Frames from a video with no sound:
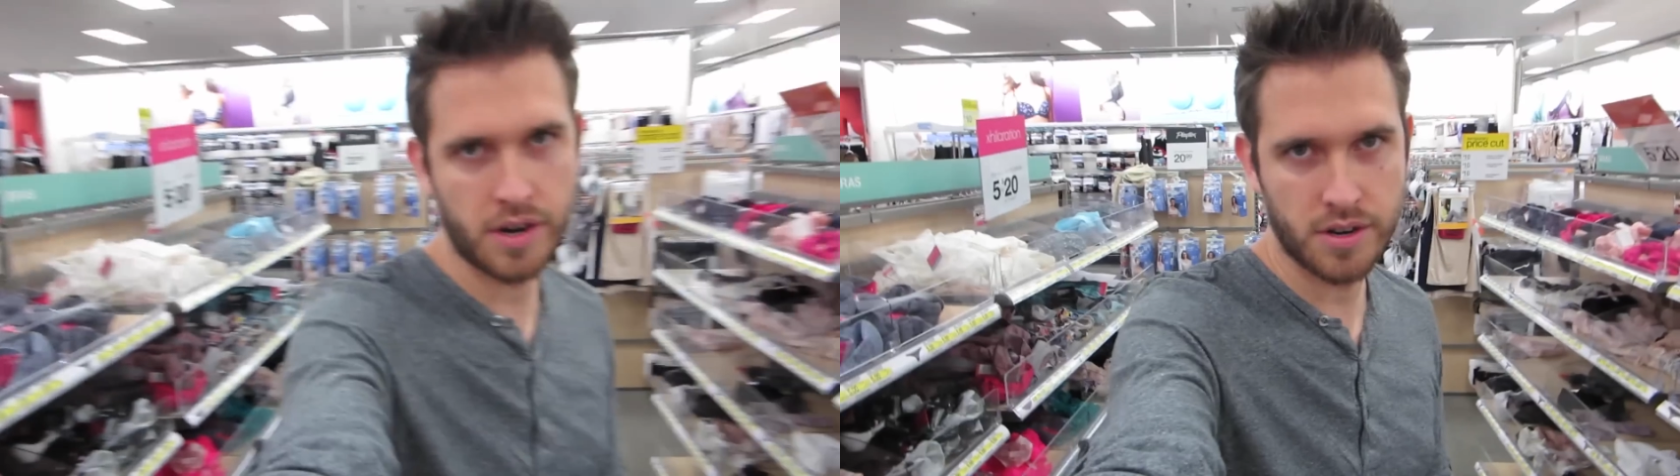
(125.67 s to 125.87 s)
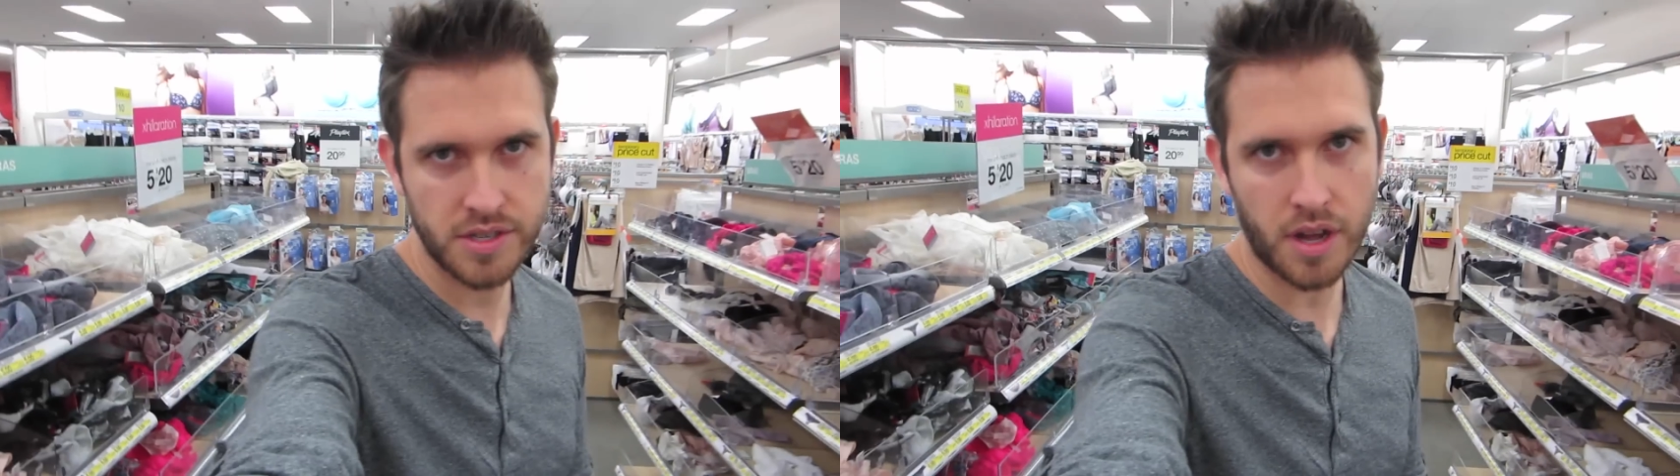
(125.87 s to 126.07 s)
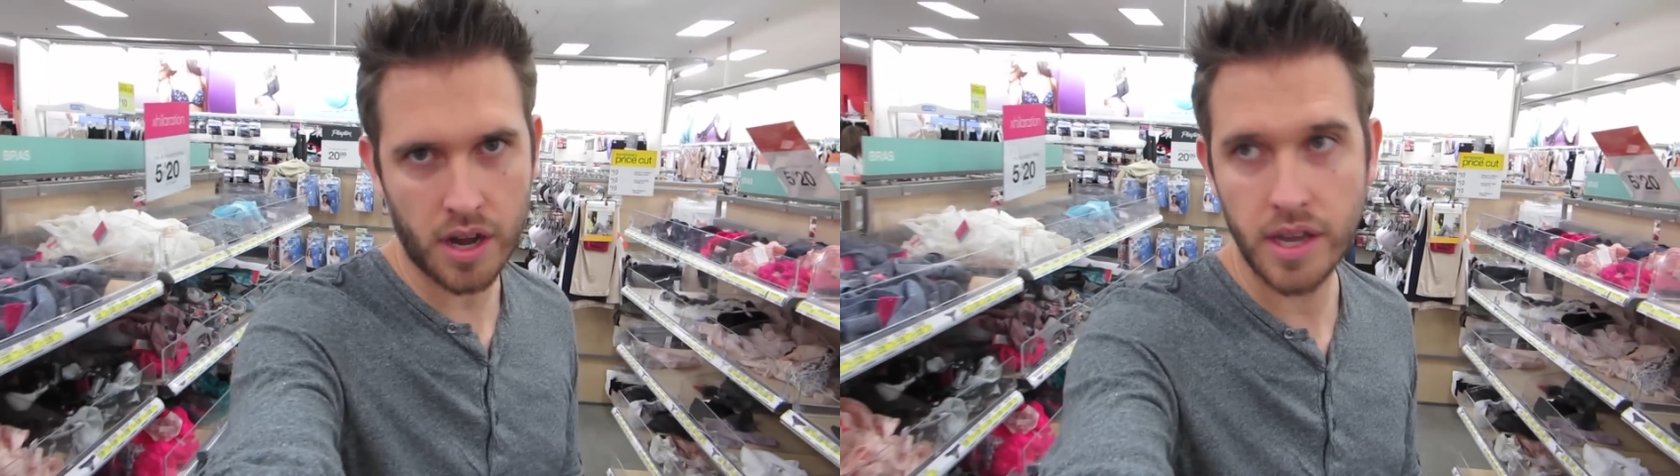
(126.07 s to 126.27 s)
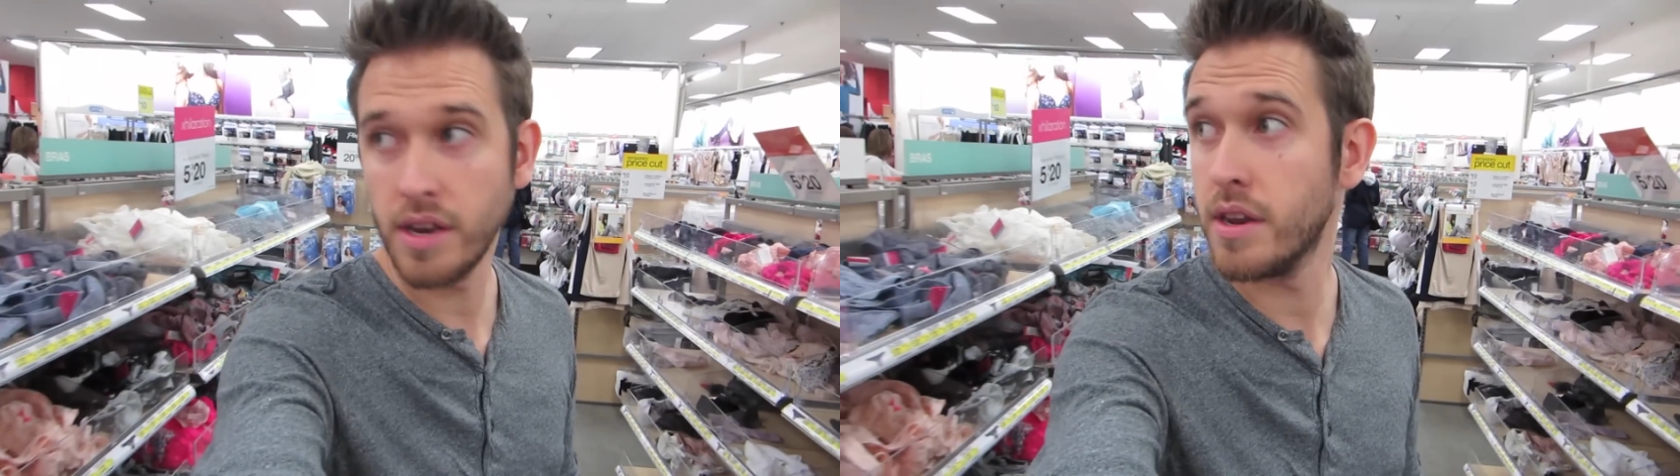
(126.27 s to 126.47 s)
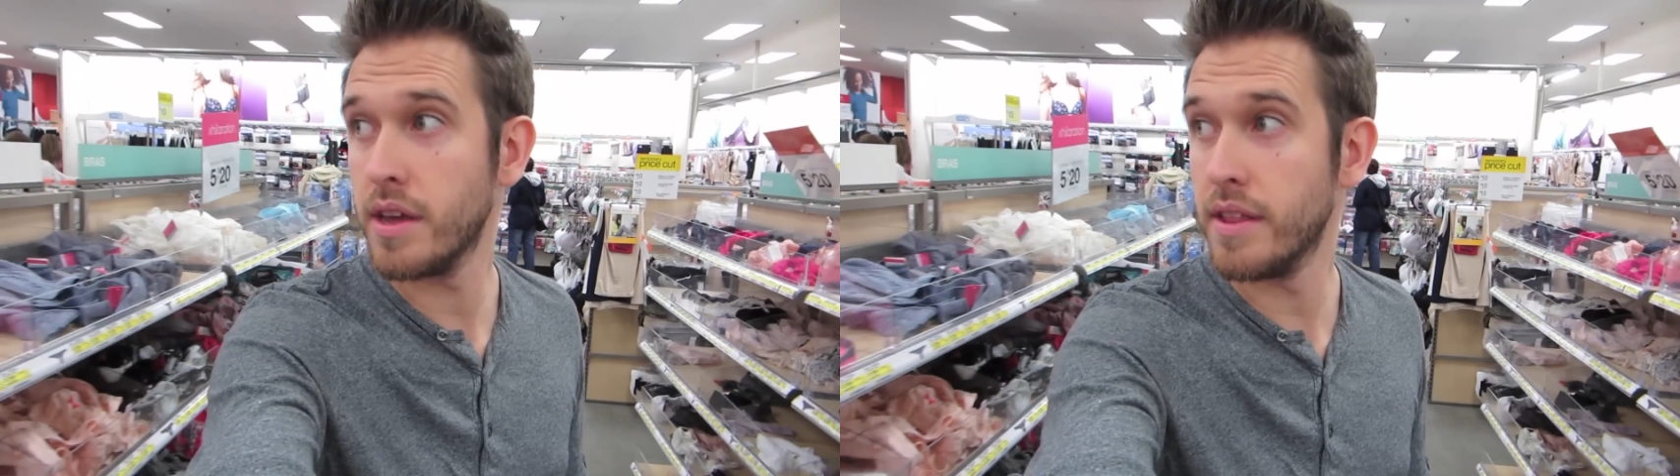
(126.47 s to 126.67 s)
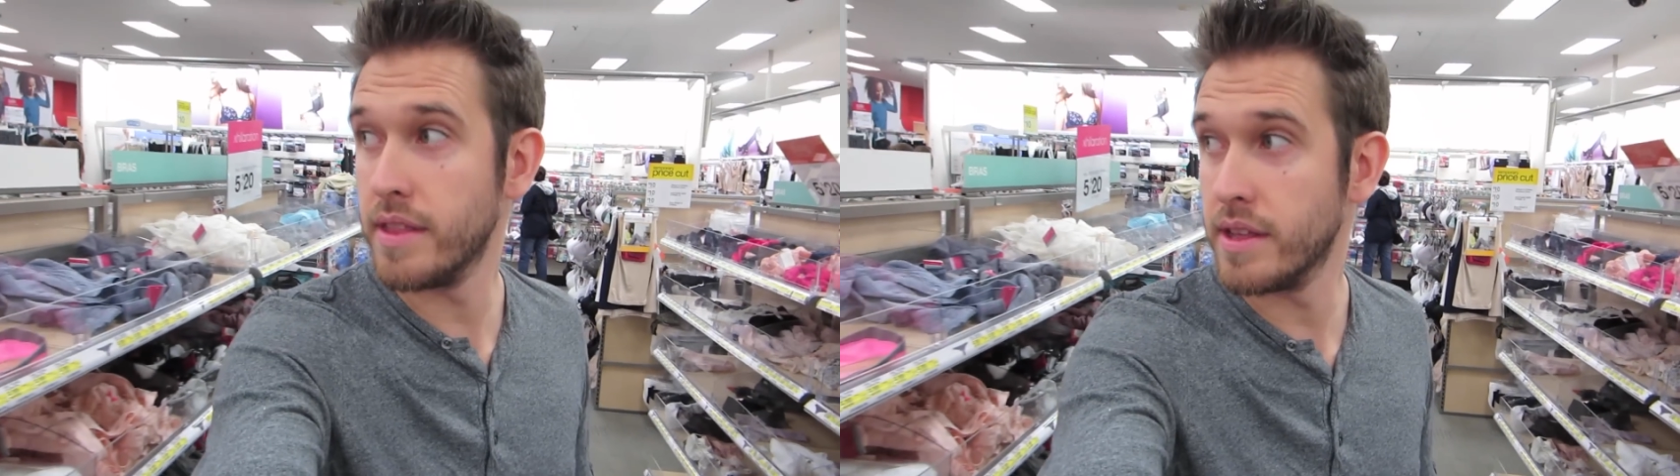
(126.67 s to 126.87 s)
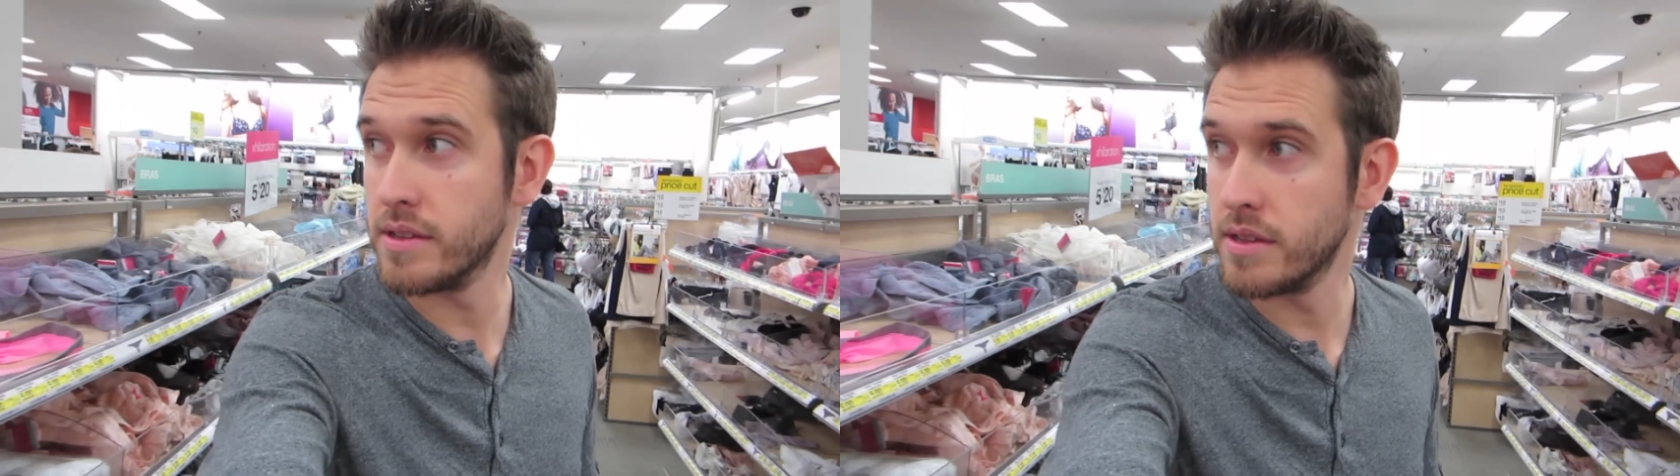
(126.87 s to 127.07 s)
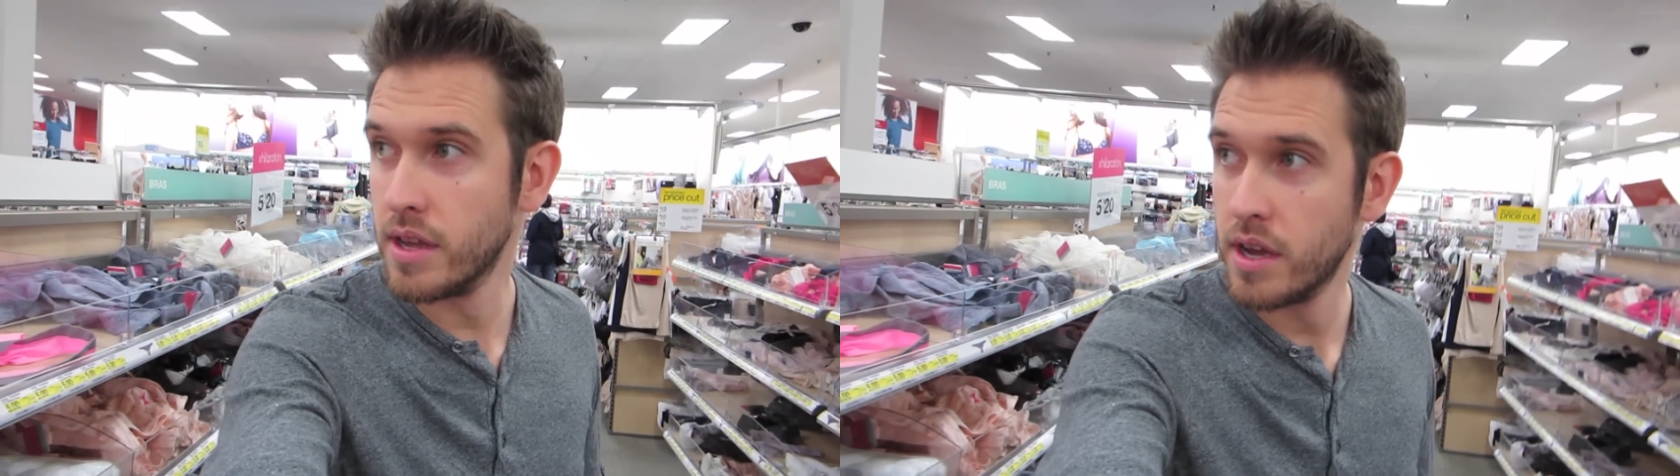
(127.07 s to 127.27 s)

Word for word: in her stocking and then